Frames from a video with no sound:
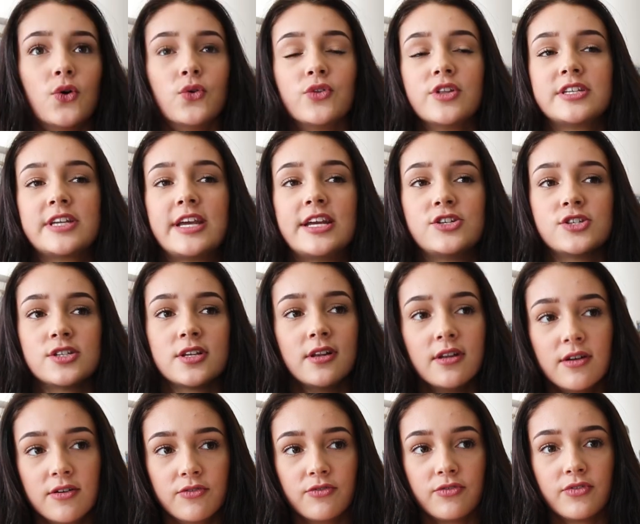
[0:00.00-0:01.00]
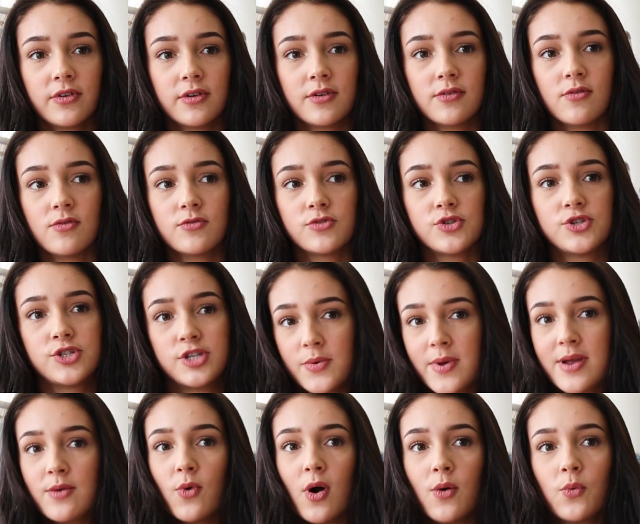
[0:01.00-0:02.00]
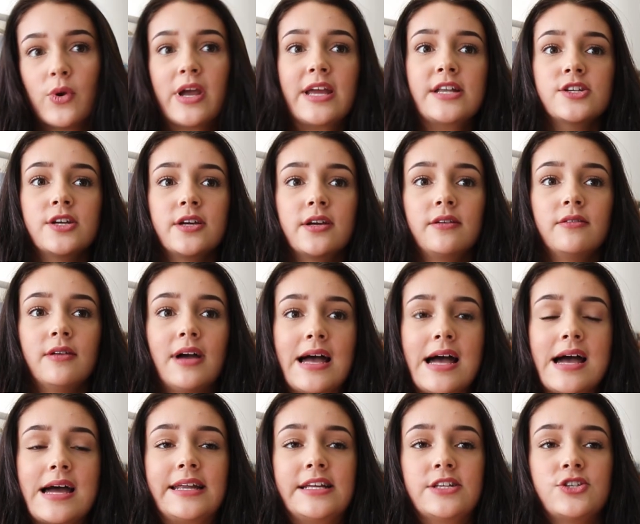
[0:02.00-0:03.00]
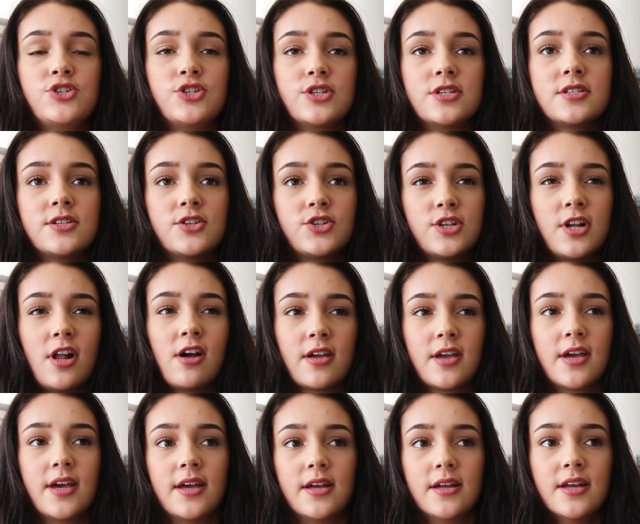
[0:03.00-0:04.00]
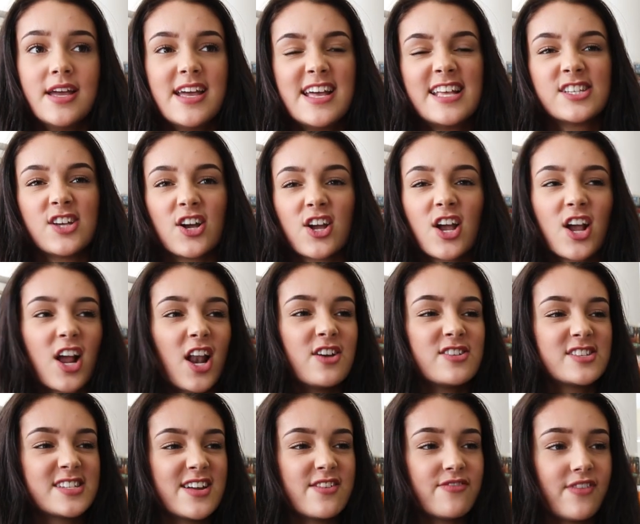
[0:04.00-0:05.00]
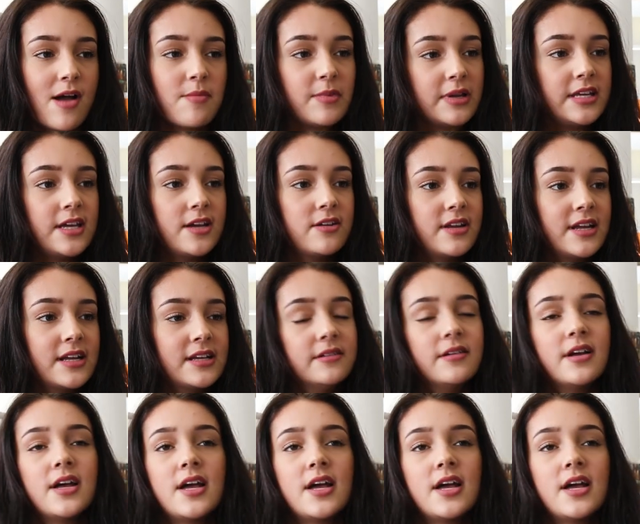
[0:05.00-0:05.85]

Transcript: All the teachers love doing what we do and it's just such like a close-knit family unit.